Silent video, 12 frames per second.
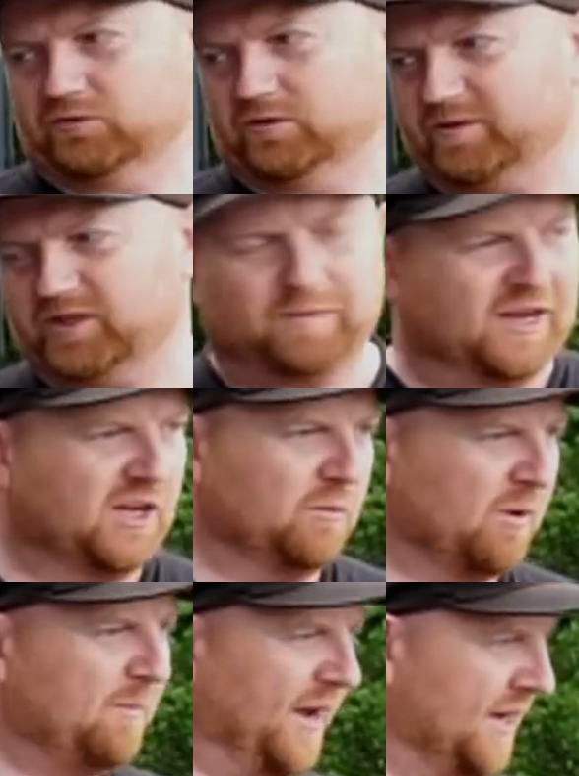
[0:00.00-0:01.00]
is we've been
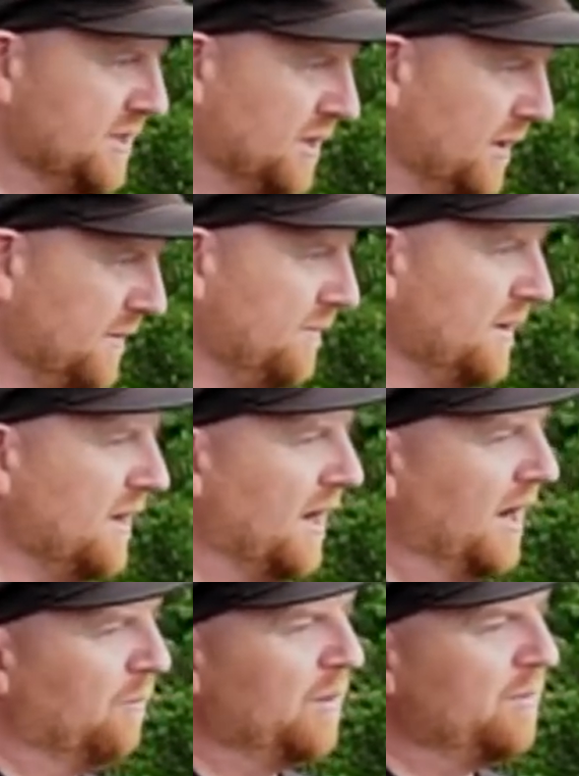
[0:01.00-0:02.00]
speaking with Peter,
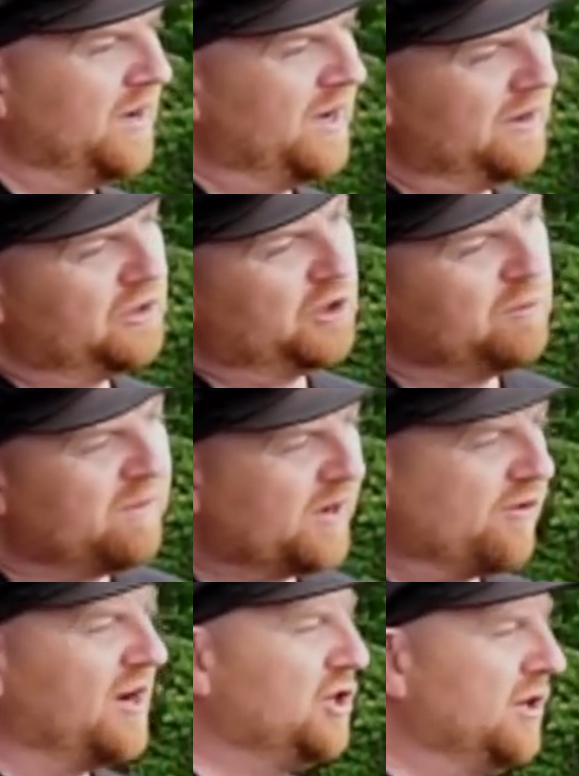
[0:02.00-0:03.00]
and when we do
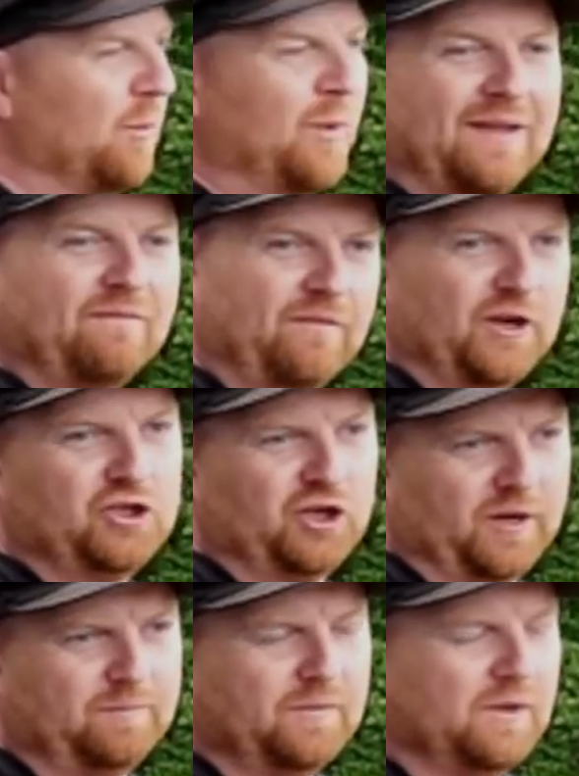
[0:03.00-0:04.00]
progression within
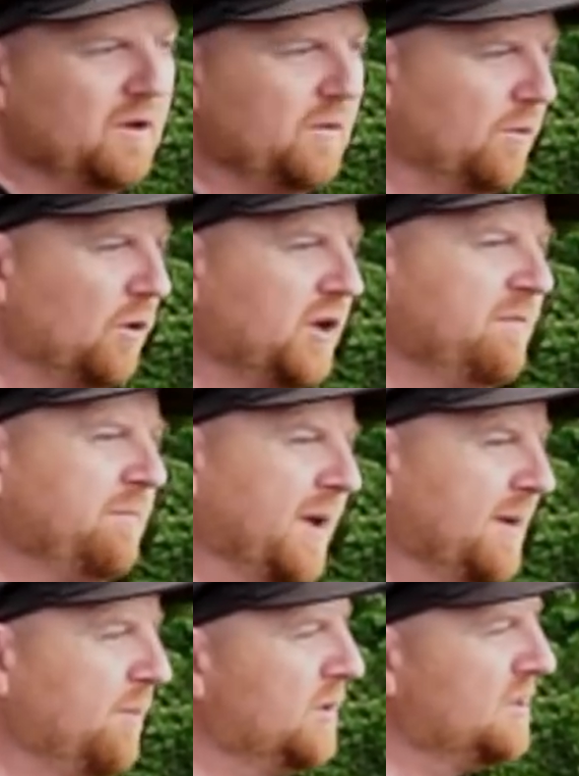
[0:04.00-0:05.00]
fishing, we're
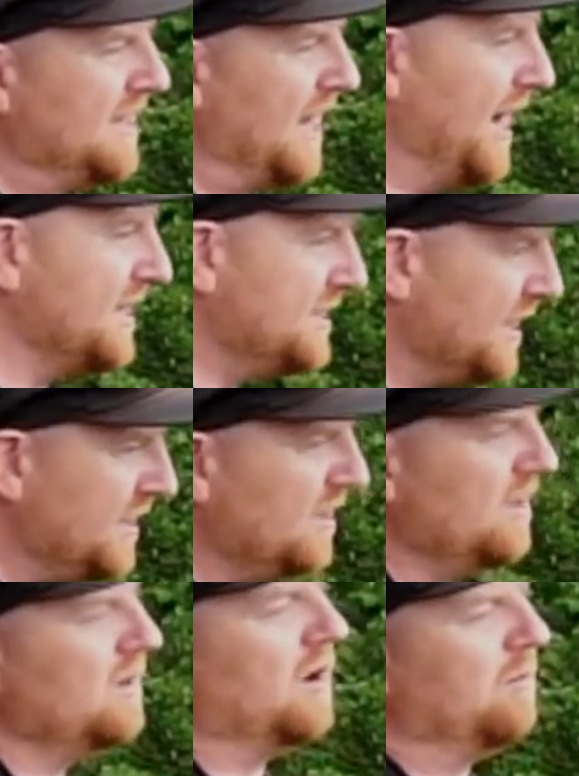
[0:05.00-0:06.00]
looking at people who are
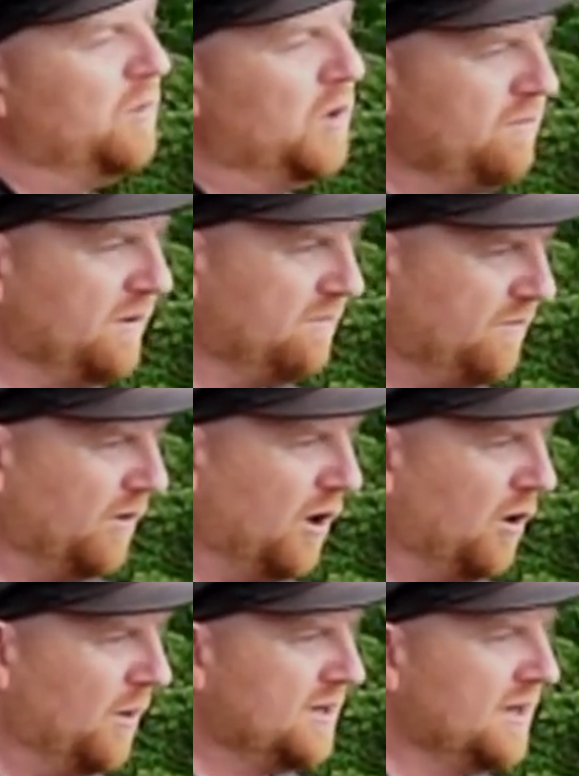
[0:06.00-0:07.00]
starting and moving
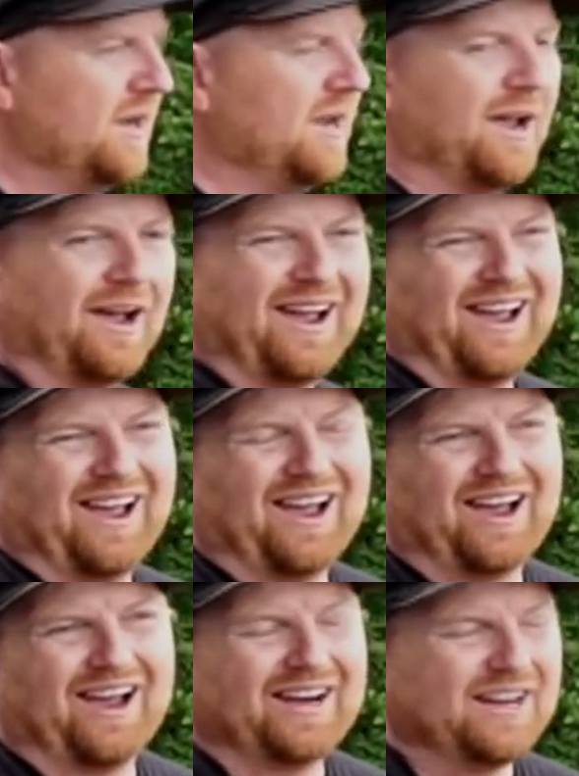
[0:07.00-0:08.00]
forward
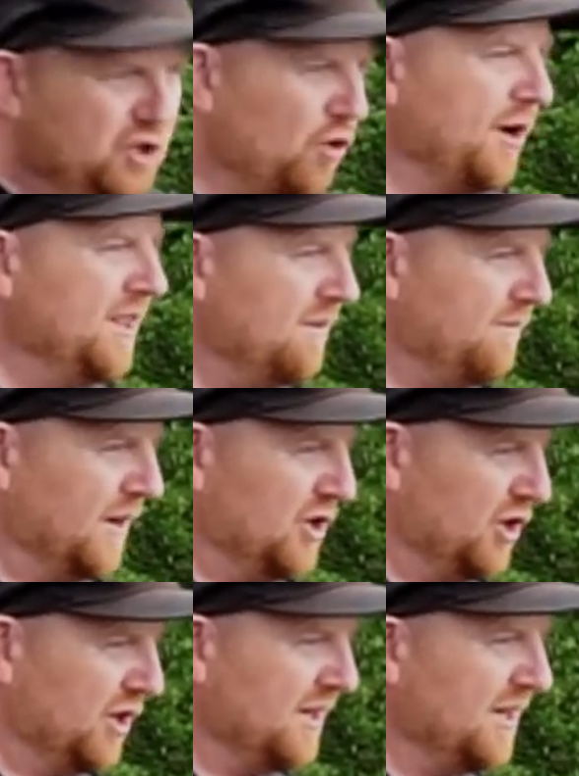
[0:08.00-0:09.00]
and enjoying the
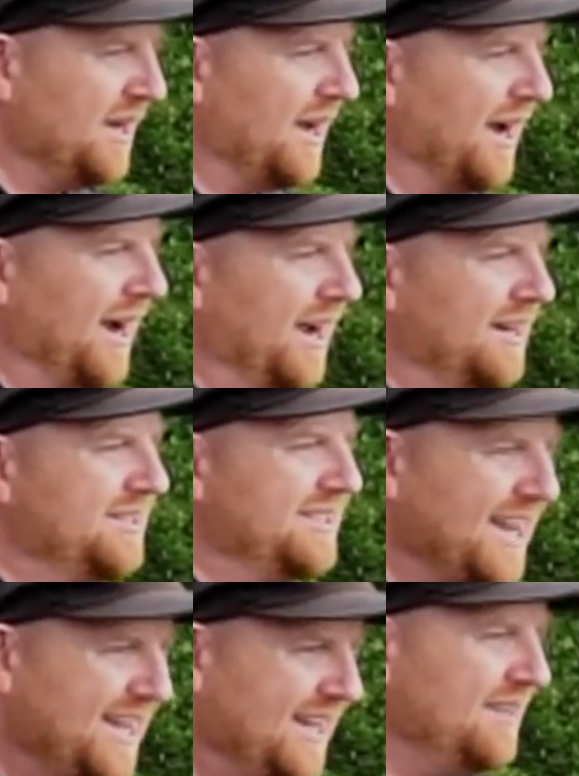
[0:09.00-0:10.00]
fishing
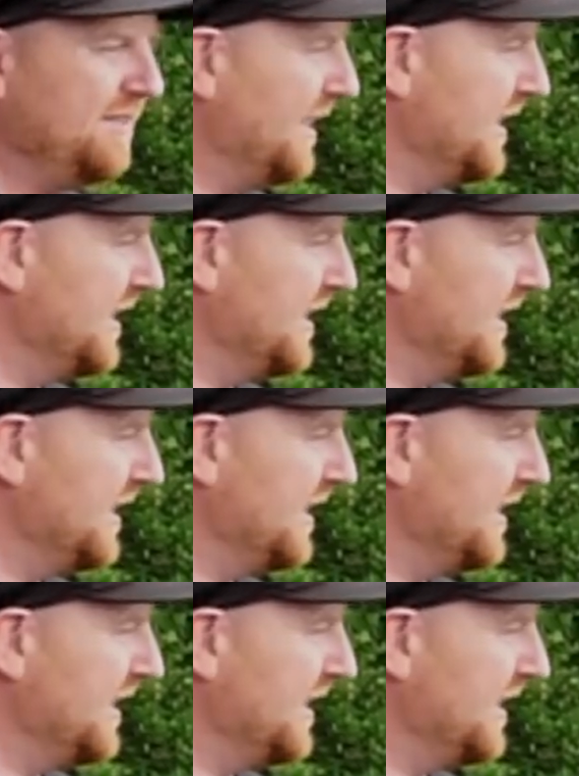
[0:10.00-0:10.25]
and taking